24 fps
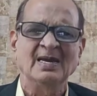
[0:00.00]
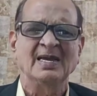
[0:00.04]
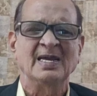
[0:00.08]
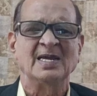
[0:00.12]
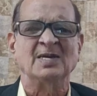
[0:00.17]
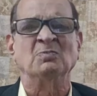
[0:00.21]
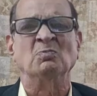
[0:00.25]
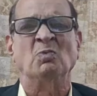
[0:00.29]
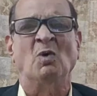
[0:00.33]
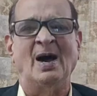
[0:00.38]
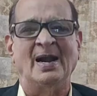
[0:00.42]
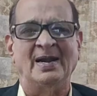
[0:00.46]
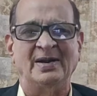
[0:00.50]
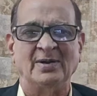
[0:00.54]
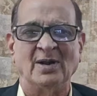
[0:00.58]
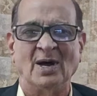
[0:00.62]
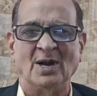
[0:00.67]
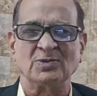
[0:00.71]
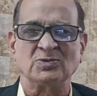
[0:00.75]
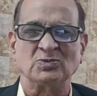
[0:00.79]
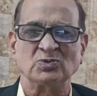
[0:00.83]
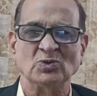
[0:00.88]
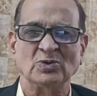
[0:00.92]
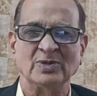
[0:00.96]
In one
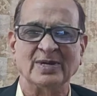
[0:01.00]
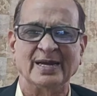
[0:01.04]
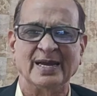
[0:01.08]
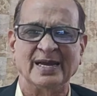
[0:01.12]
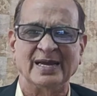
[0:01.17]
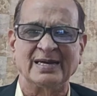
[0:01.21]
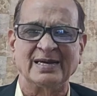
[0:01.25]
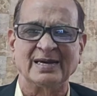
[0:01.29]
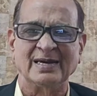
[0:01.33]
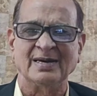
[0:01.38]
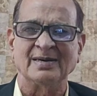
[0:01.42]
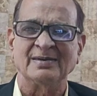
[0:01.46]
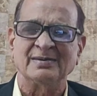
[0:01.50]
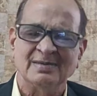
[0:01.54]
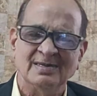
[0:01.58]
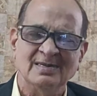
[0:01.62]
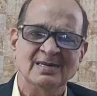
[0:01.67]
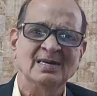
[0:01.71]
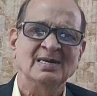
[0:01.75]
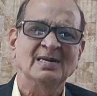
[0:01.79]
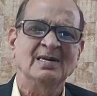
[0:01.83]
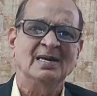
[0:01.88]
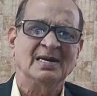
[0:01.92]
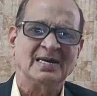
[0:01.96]
or two acre,
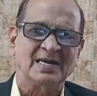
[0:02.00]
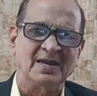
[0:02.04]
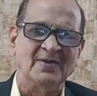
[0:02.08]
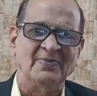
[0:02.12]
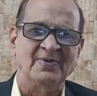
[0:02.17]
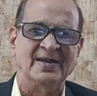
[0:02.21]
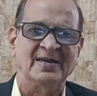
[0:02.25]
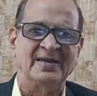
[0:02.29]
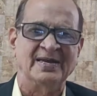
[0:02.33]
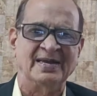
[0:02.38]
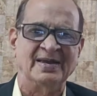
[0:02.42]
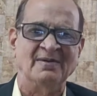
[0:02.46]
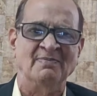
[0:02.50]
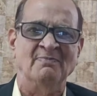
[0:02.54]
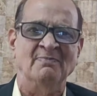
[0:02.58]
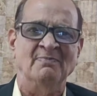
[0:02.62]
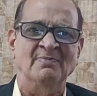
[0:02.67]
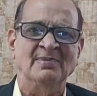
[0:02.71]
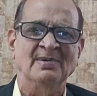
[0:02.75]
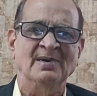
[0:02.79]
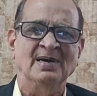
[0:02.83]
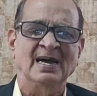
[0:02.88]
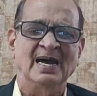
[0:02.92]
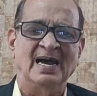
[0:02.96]
giving him